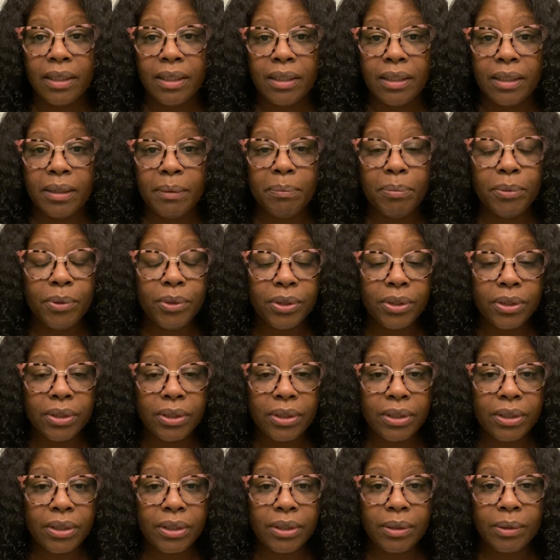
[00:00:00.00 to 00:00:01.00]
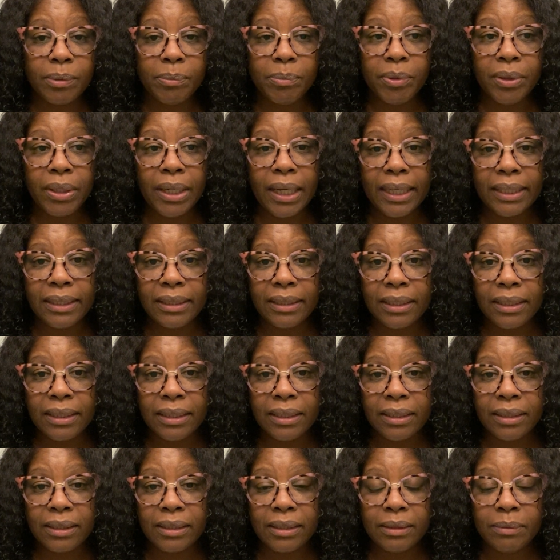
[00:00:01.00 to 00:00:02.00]
a book
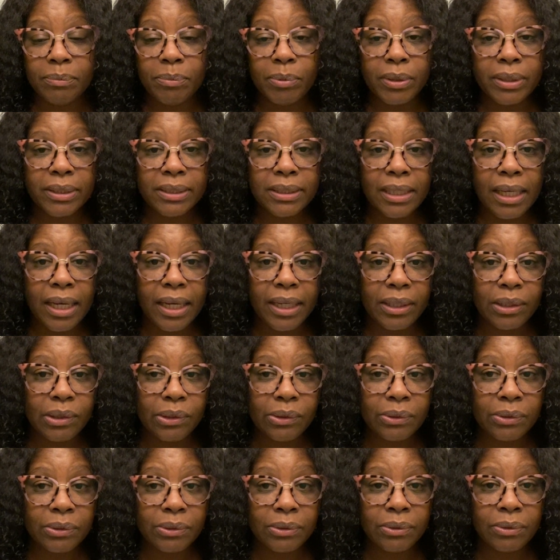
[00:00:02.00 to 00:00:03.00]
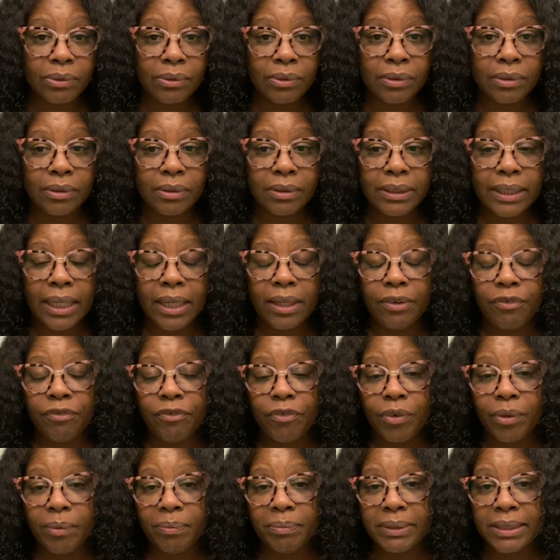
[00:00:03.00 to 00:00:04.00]
idea, a book title
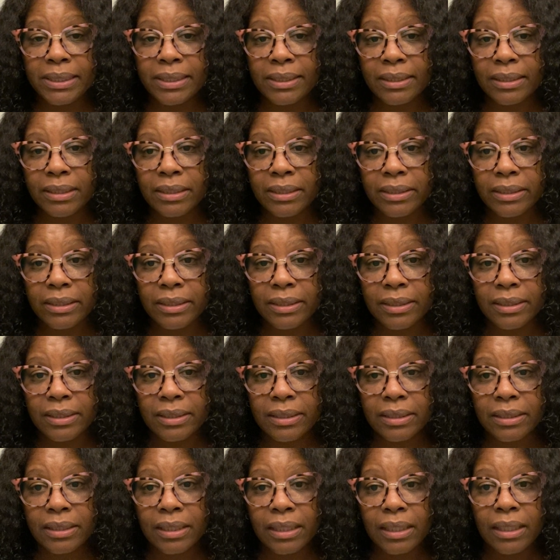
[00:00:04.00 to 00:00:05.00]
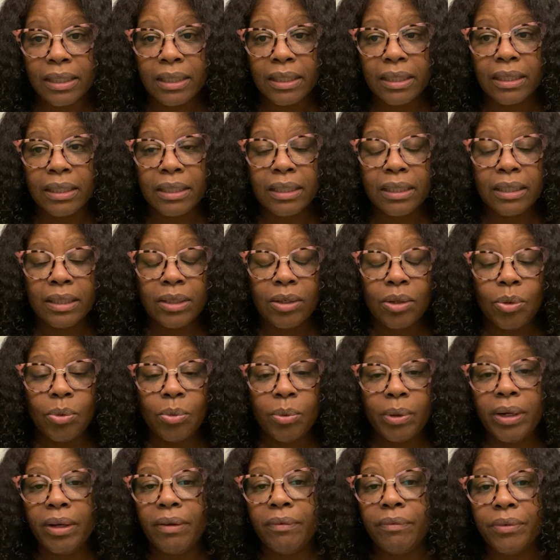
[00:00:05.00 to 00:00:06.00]
for a business,
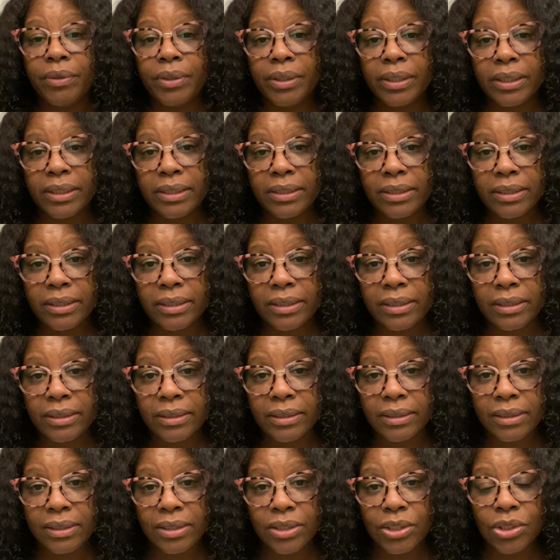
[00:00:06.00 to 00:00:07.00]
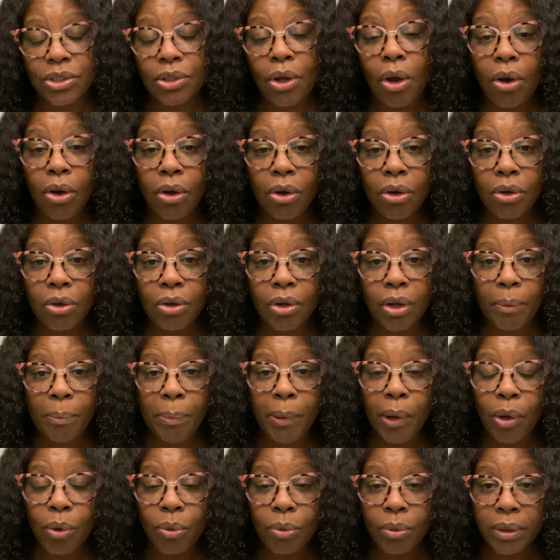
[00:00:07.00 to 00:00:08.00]
whatever it is, a song, a
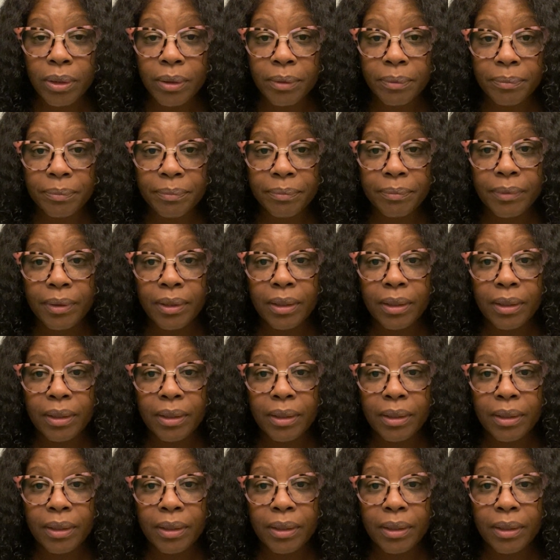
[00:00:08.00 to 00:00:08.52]
poem,